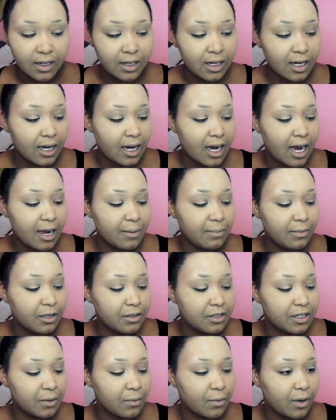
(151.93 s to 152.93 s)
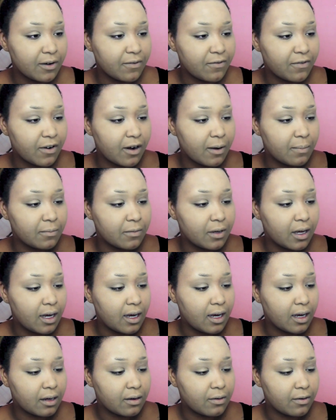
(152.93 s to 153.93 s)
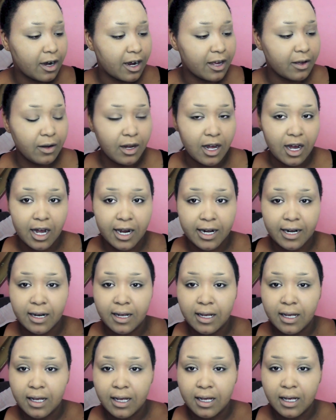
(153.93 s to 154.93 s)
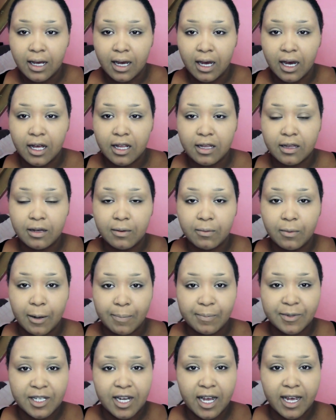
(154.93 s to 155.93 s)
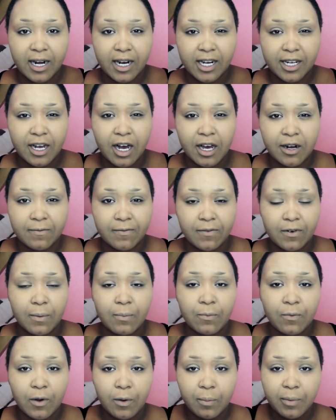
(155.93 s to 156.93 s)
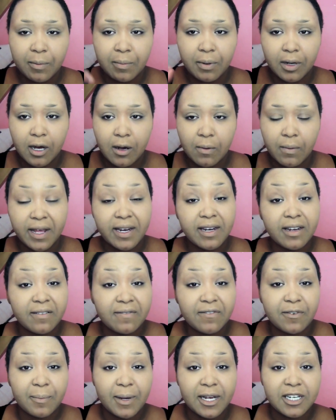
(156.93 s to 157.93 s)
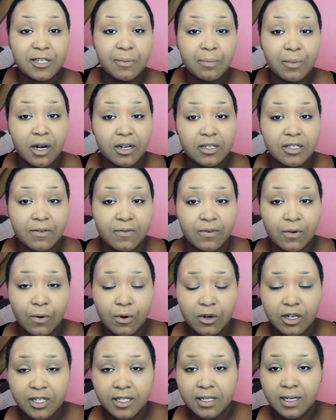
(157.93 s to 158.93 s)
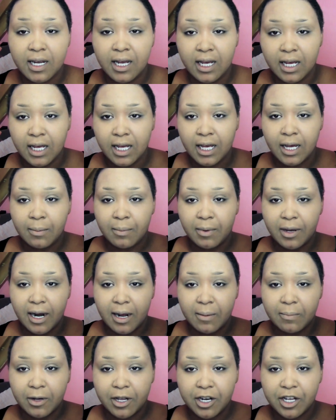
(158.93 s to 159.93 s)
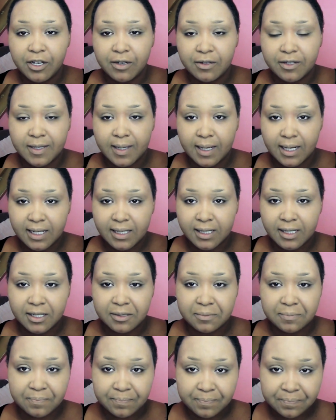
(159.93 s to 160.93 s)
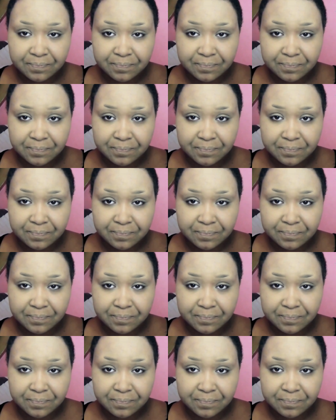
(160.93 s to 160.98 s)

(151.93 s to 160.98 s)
Uh, I'm using one from uh, Kryolan. Uh, the website I got it from will be below in the information box, of course. But I'm going to use this.